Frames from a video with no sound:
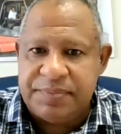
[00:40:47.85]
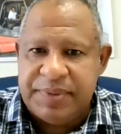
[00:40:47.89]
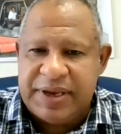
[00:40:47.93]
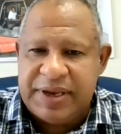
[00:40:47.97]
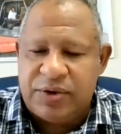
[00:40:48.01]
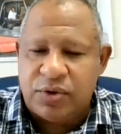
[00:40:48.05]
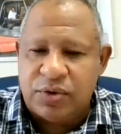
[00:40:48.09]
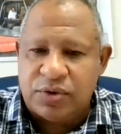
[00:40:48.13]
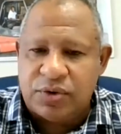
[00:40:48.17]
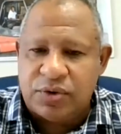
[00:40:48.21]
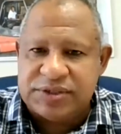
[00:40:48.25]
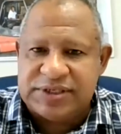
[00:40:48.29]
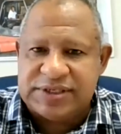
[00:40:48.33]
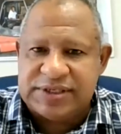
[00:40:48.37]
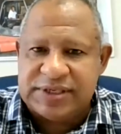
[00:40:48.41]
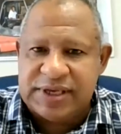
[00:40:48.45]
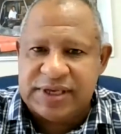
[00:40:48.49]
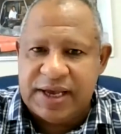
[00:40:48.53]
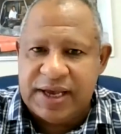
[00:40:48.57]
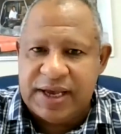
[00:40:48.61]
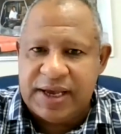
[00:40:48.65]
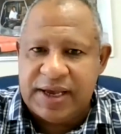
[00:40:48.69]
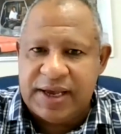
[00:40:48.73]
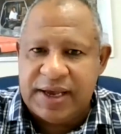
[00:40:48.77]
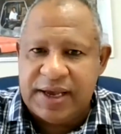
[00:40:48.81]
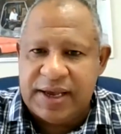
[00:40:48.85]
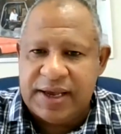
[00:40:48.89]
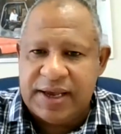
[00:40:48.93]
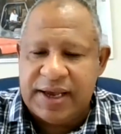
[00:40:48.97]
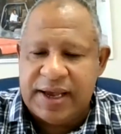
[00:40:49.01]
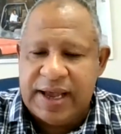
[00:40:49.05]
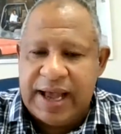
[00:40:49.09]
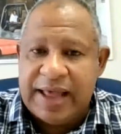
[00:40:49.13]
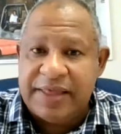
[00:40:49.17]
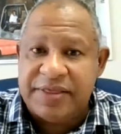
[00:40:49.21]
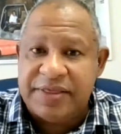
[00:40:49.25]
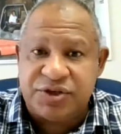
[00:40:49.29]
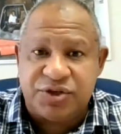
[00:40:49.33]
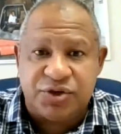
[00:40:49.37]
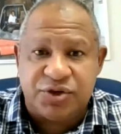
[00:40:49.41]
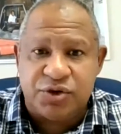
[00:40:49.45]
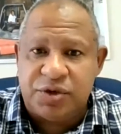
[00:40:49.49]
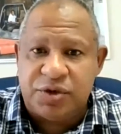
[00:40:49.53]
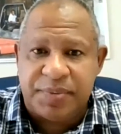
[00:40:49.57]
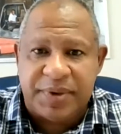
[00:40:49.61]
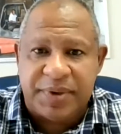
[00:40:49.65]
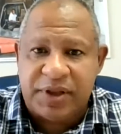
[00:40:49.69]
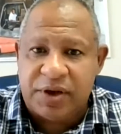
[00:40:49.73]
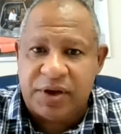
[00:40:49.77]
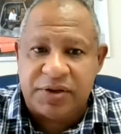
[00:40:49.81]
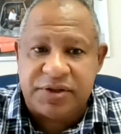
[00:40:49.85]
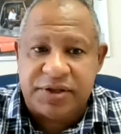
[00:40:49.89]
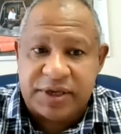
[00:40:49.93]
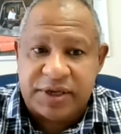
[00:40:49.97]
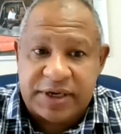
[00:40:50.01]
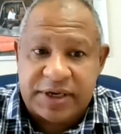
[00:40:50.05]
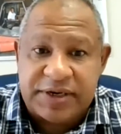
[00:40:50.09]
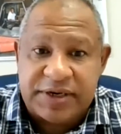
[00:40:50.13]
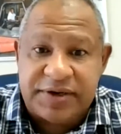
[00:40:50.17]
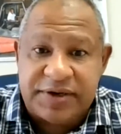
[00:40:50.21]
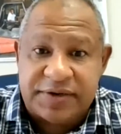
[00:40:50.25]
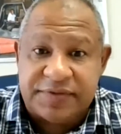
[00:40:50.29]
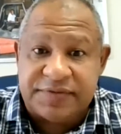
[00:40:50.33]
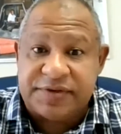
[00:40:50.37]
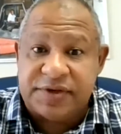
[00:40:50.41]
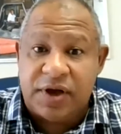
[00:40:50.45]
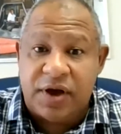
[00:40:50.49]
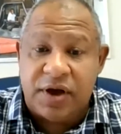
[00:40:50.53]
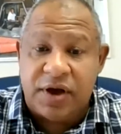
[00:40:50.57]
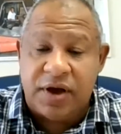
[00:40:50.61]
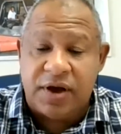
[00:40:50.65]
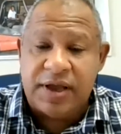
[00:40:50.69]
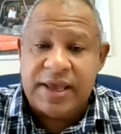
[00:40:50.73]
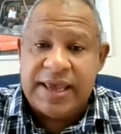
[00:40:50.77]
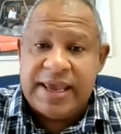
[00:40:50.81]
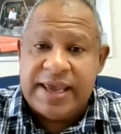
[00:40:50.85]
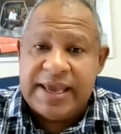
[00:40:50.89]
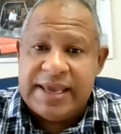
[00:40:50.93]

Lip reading: because other suitable alternatives are